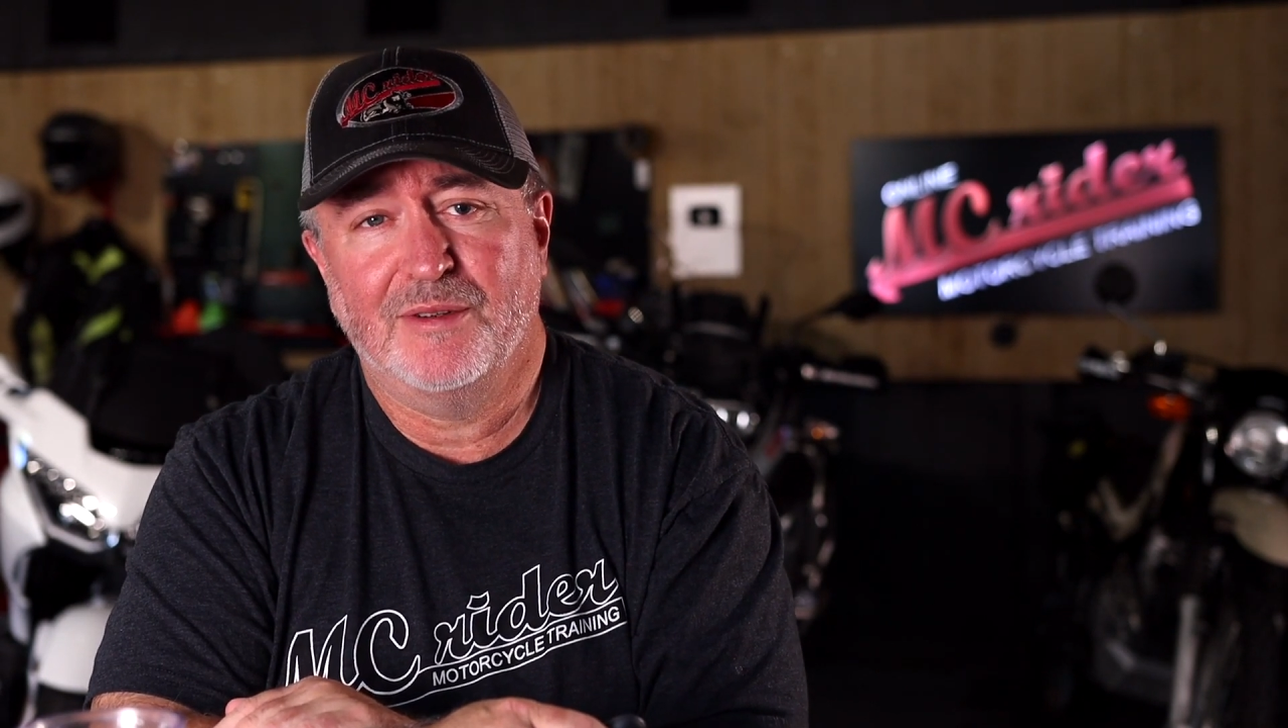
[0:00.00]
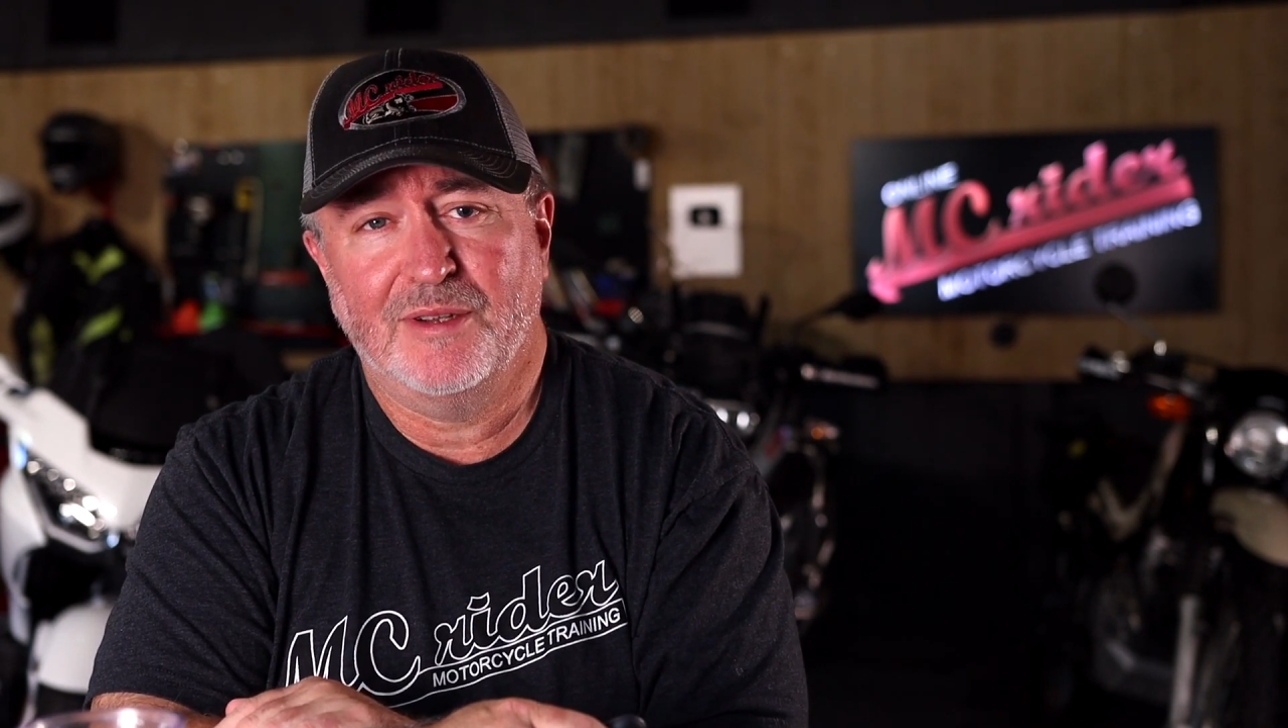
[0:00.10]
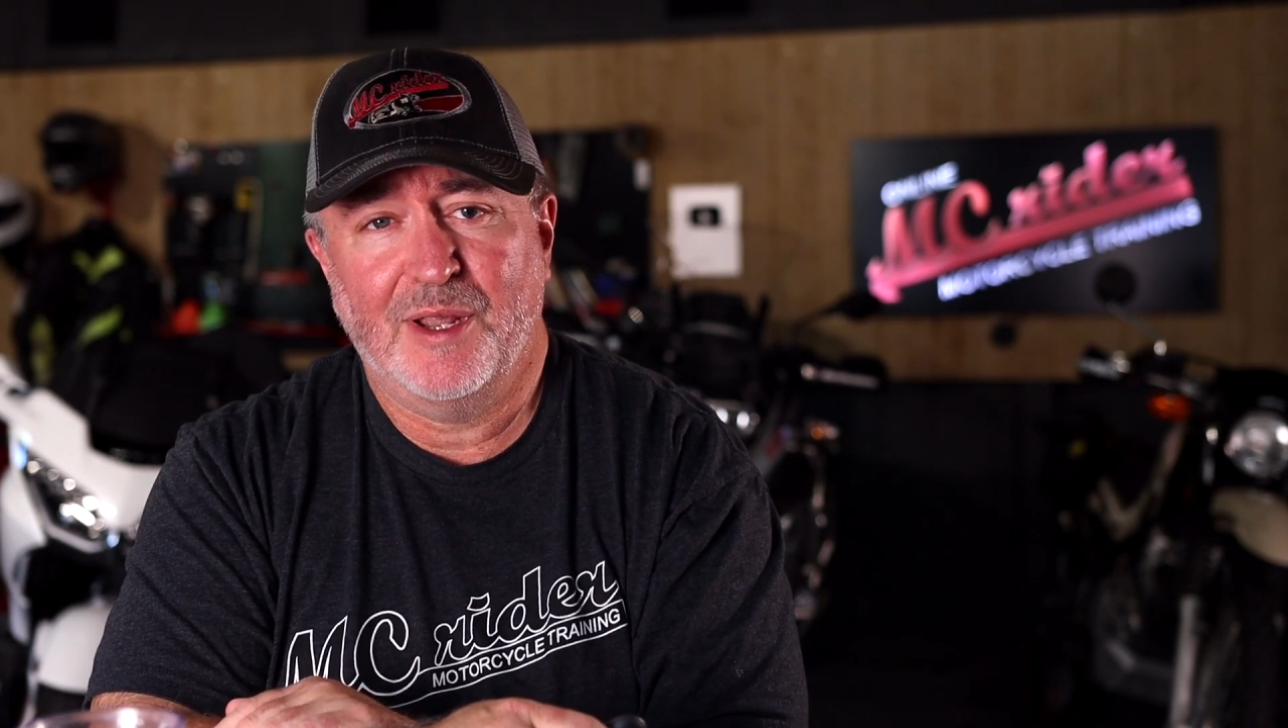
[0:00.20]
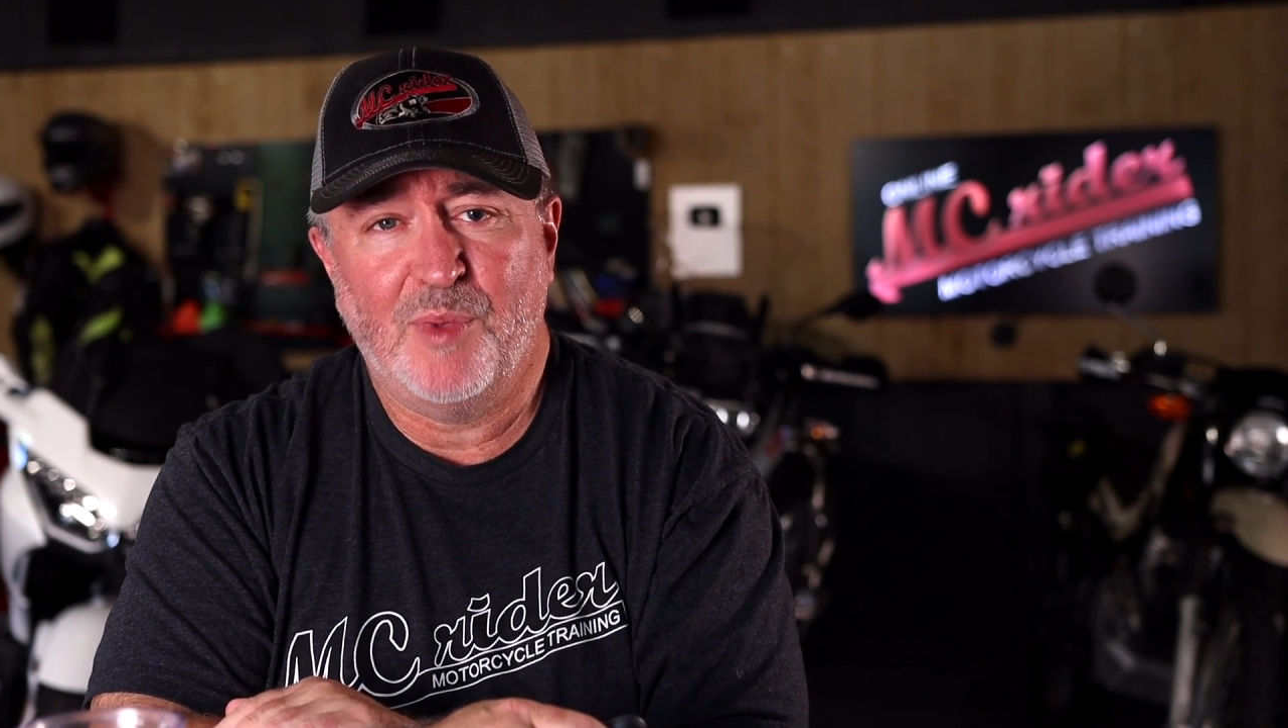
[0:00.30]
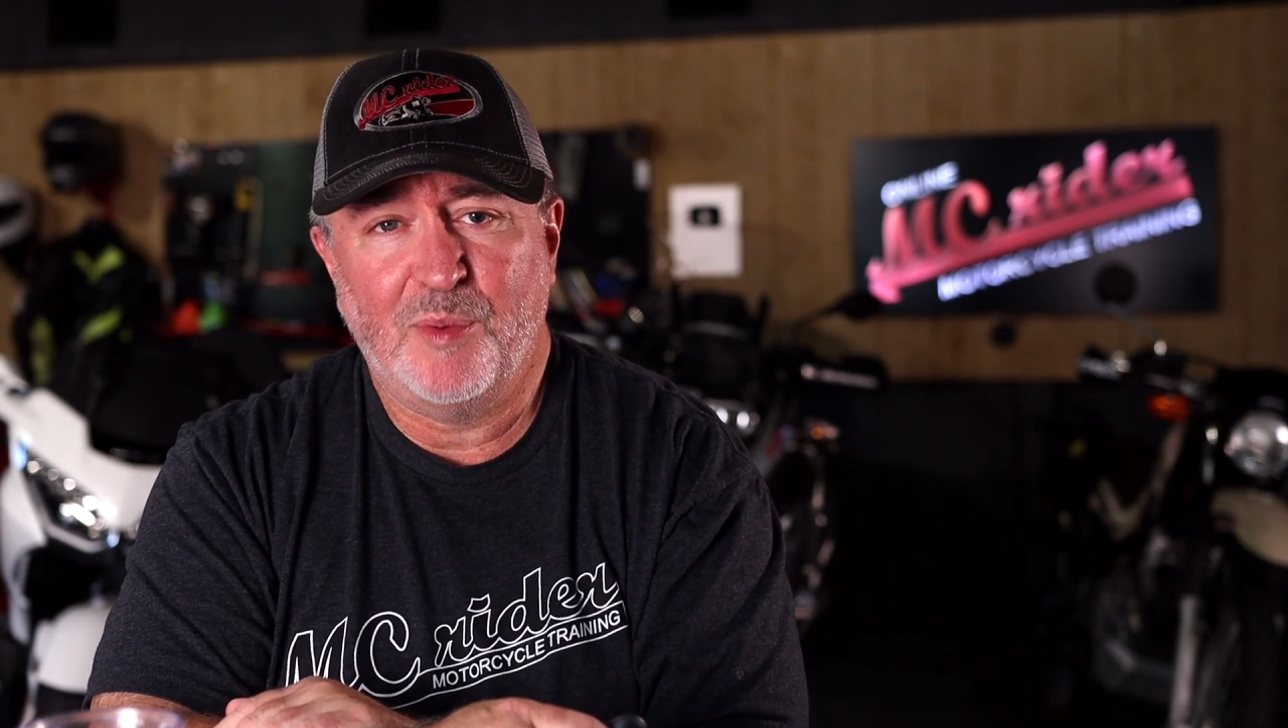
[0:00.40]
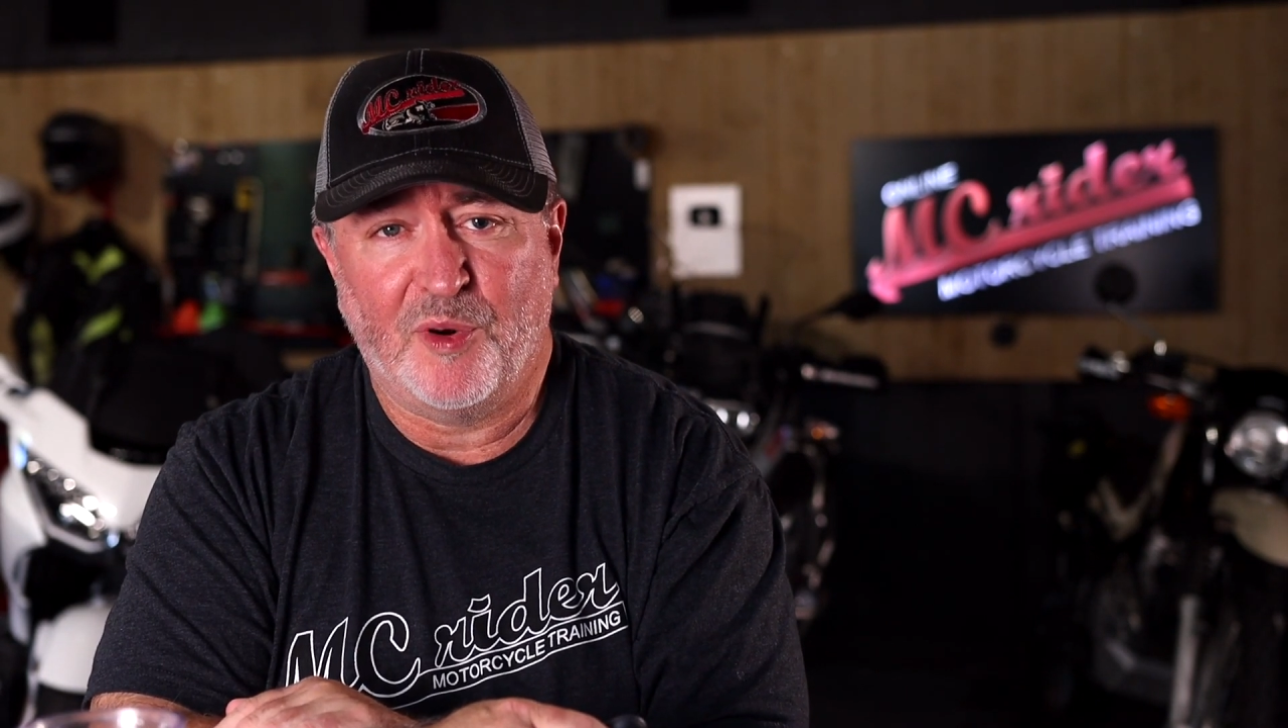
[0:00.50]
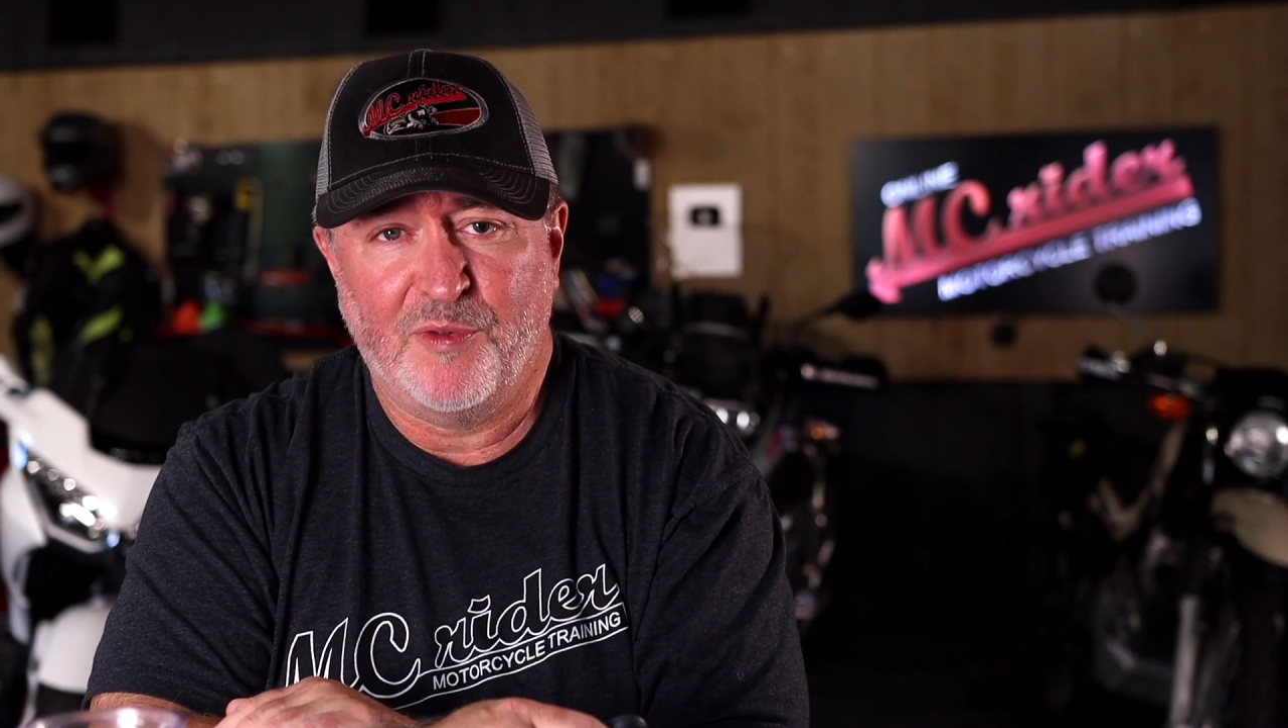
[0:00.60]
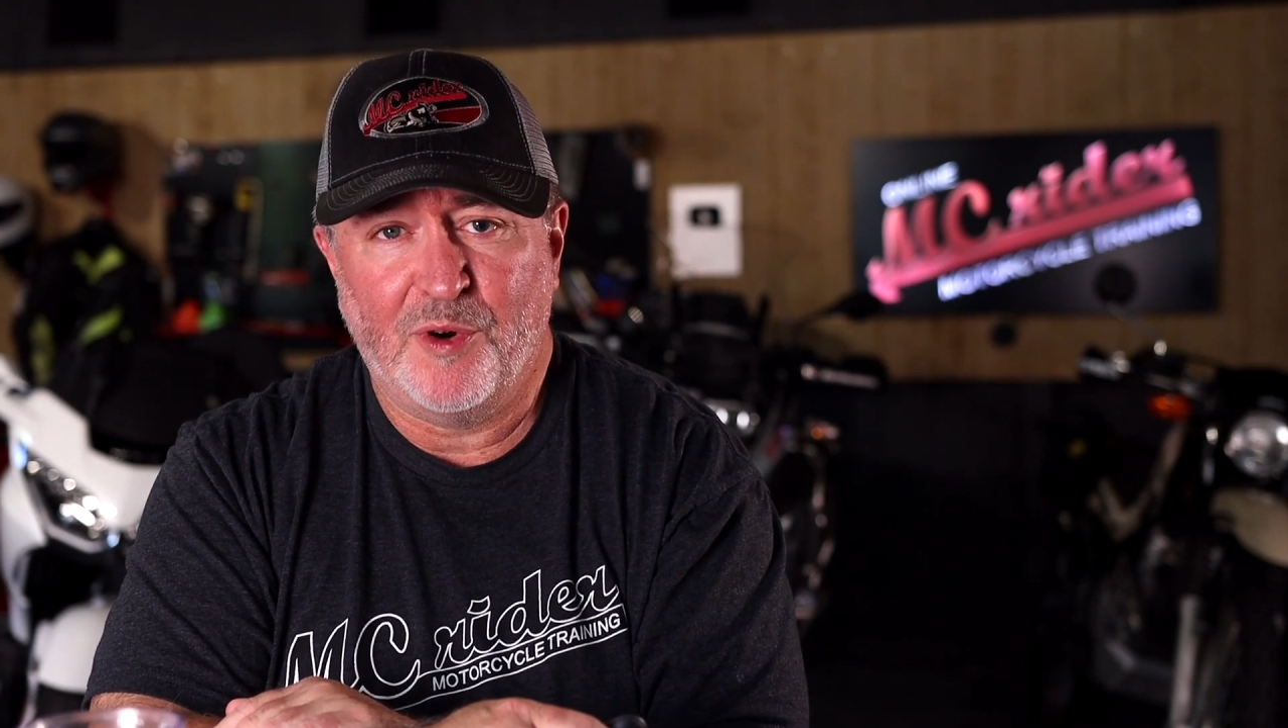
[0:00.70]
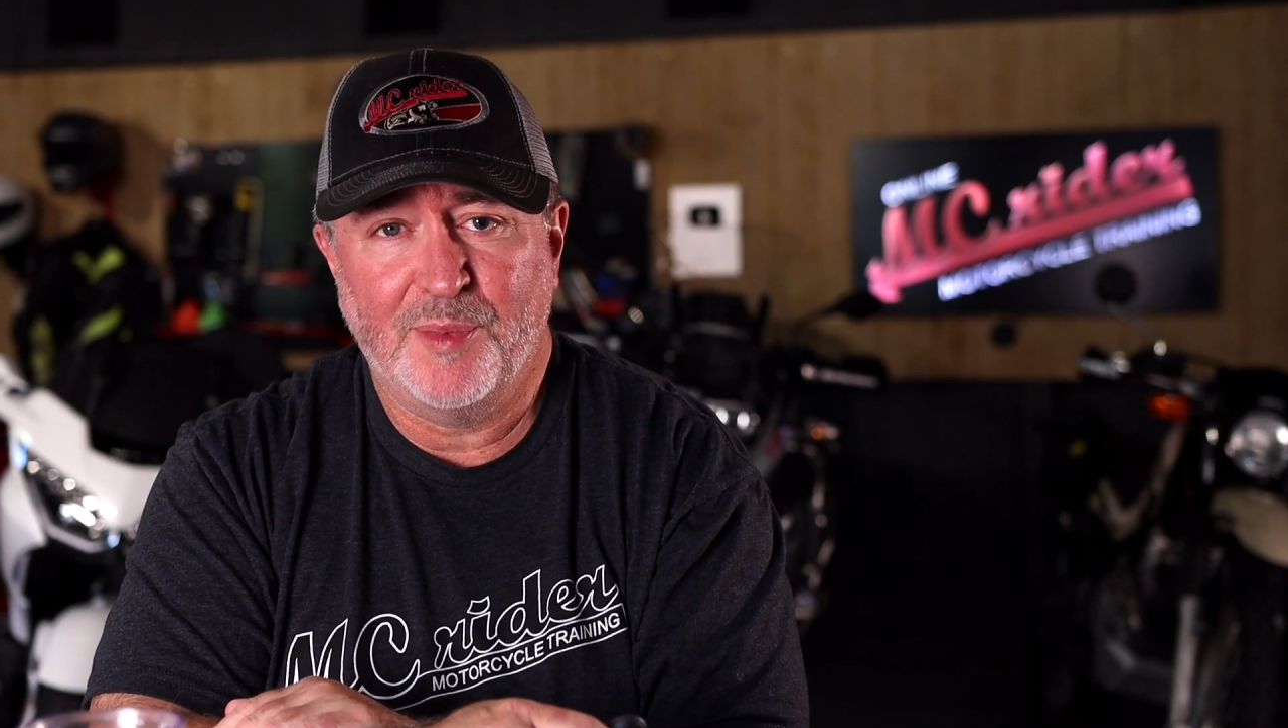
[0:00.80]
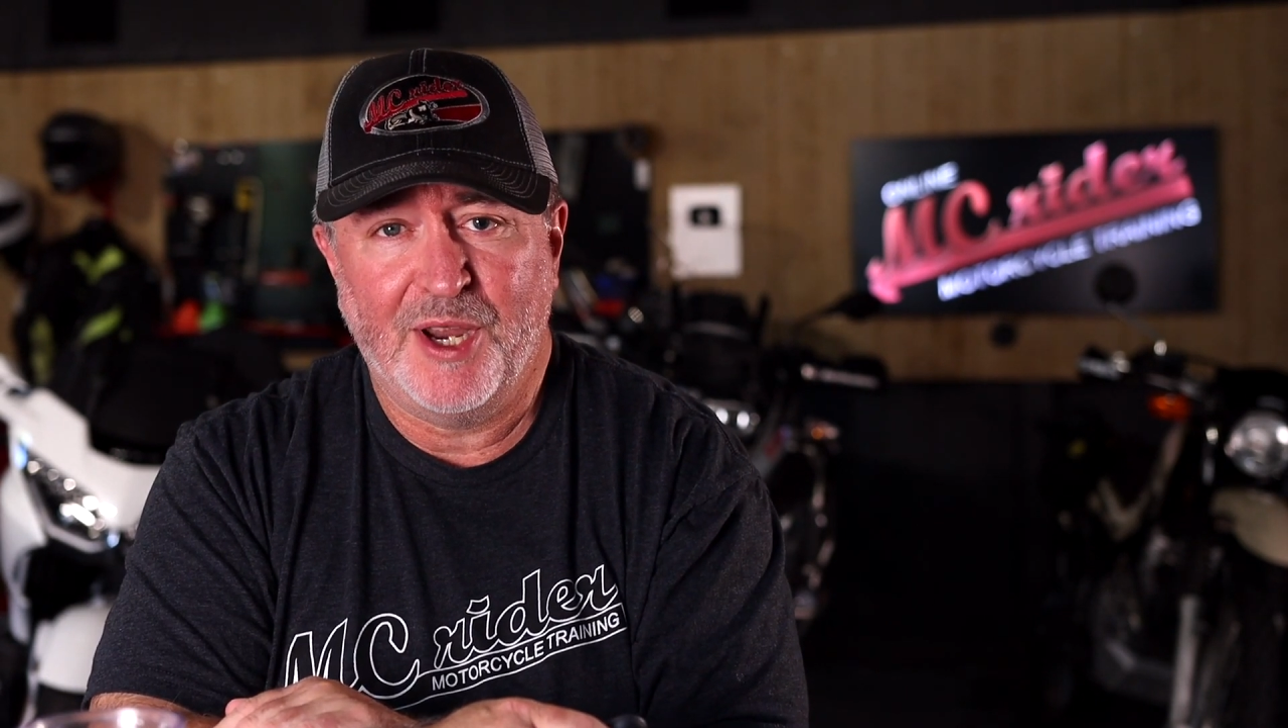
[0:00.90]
Let me perform